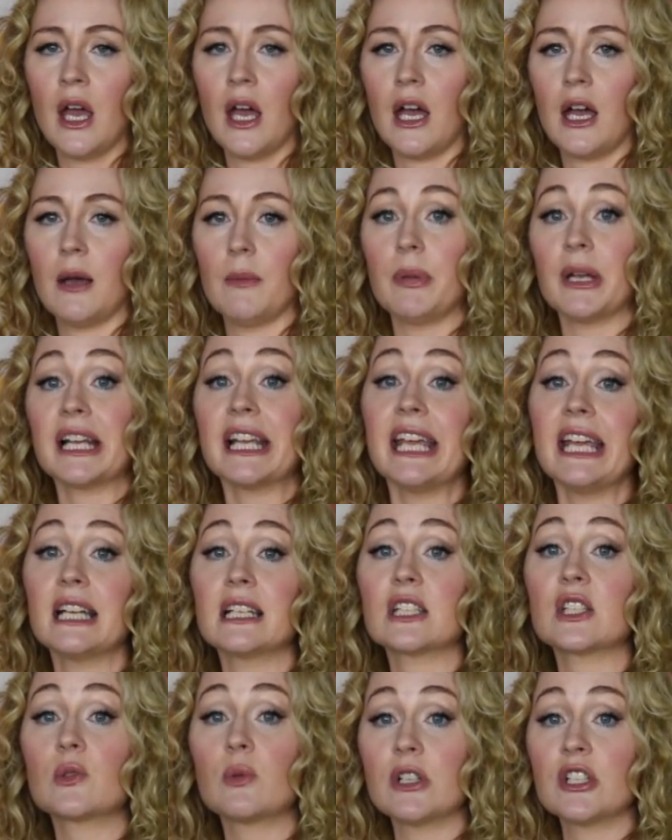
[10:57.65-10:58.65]
but I
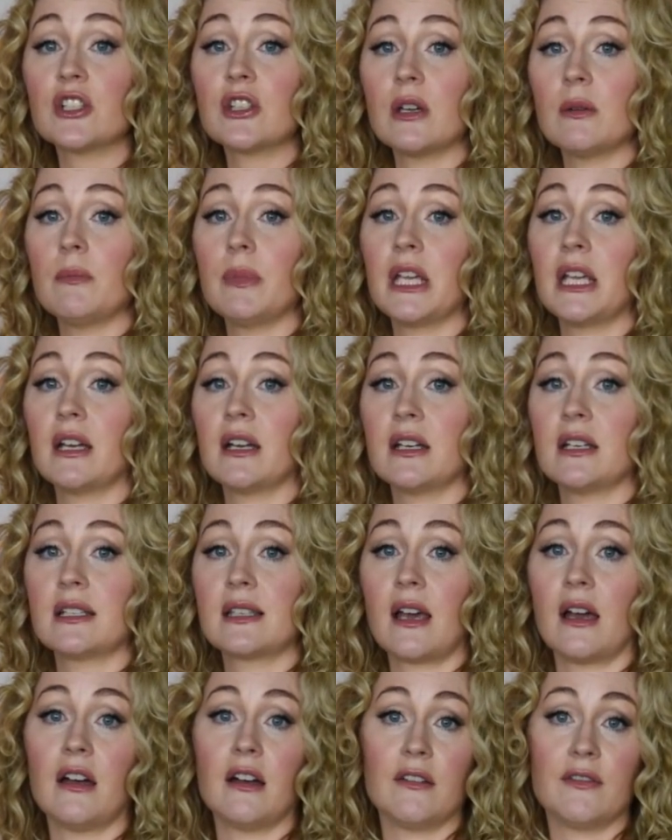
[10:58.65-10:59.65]
can't switch them
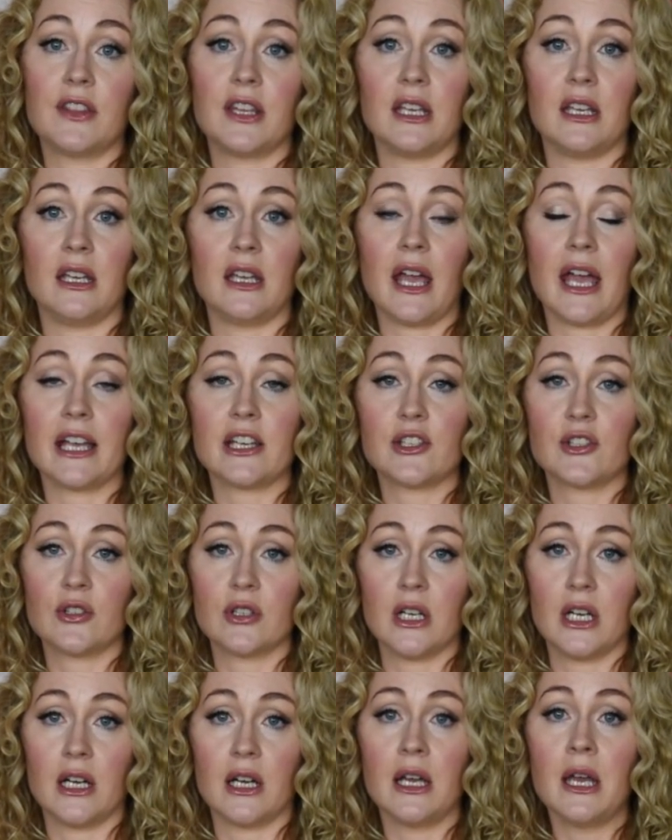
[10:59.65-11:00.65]
because of the
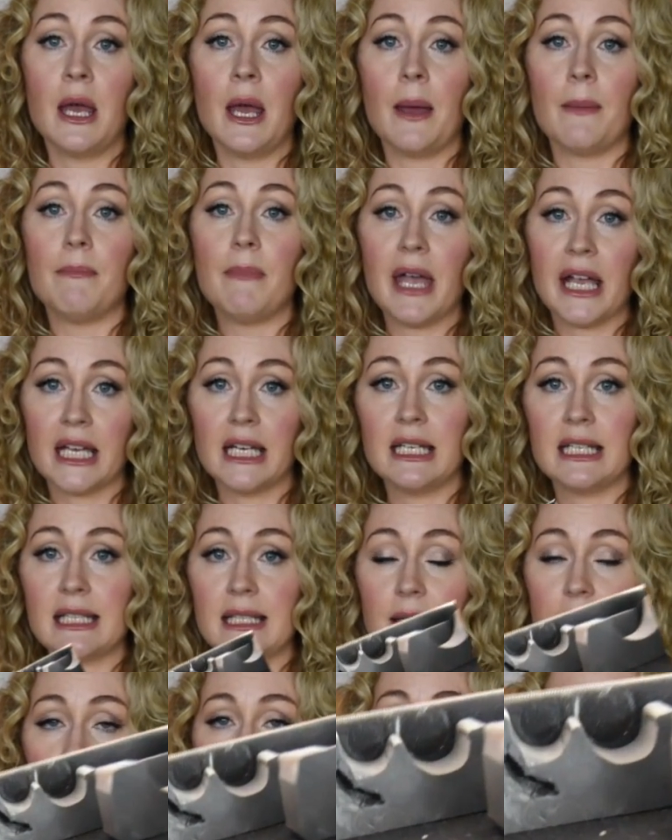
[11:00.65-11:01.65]
extra mechanism